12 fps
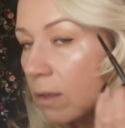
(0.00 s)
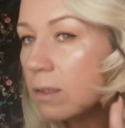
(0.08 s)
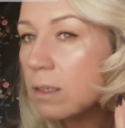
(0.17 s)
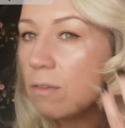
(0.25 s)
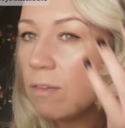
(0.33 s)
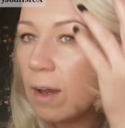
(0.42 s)

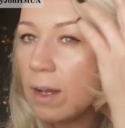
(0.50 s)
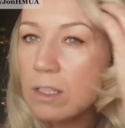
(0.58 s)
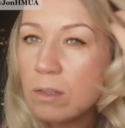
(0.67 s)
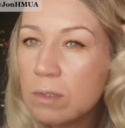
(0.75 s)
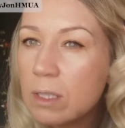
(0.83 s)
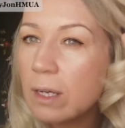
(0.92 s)
defined.
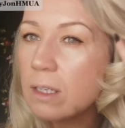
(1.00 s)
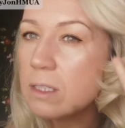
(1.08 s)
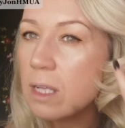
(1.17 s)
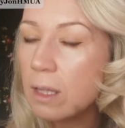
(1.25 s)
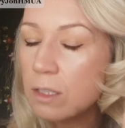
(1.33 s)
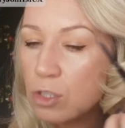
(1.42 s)
It was like a
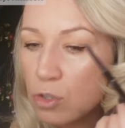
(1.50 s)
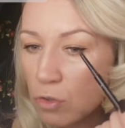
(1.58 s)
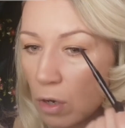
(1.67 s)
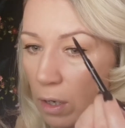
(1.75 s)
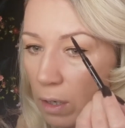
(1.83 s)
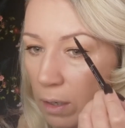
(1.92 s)
slightly
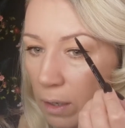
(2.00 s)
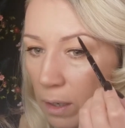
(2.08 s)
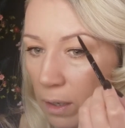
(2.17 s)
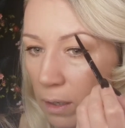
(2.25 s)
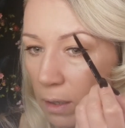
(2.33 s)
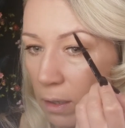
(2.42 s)
stronger